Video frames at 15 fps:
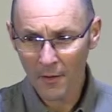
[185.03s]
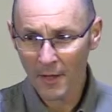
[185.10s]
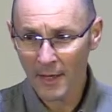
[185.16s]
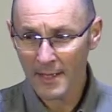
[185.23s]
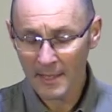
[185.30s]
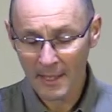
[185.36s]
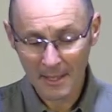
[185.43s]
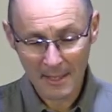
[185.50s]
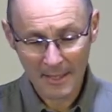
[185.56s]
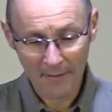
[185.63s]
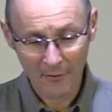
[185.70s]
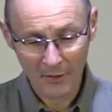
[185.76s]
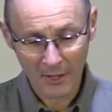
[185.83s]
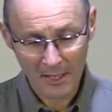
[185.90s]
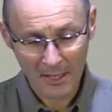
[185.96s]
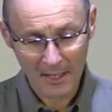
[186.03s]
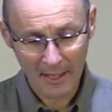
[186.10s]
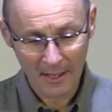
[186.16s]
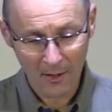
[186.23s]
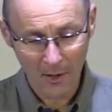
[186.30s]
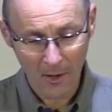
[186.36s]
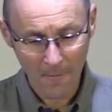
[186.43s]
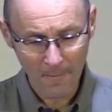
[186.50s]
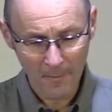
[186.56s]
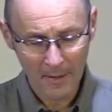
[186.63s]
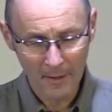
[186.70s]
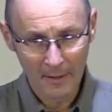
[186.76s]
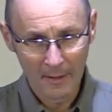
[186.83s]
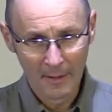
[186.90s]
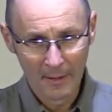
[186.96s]
the 1970s sitcom.
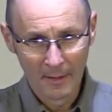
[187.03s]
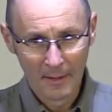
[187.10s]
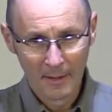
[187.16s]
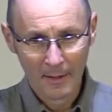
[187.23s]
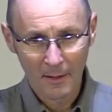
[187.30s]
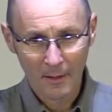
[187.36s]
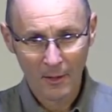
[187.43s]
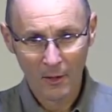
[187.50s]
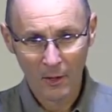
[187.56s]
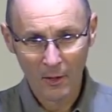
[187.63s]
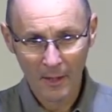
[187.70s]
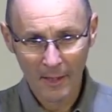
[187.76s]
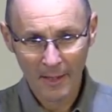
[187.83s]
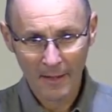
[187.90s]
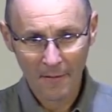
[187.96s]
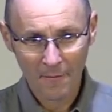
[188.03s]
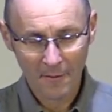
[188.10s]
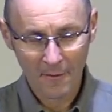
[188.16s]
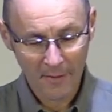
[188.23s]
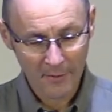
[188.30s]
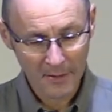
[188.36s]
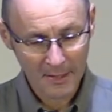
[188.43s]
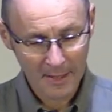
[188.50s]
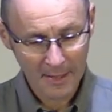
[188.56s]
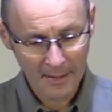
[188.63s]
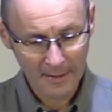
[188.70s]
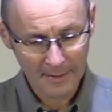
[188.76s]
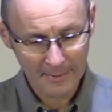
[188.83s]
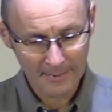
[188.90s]
Google it if you've never seen it.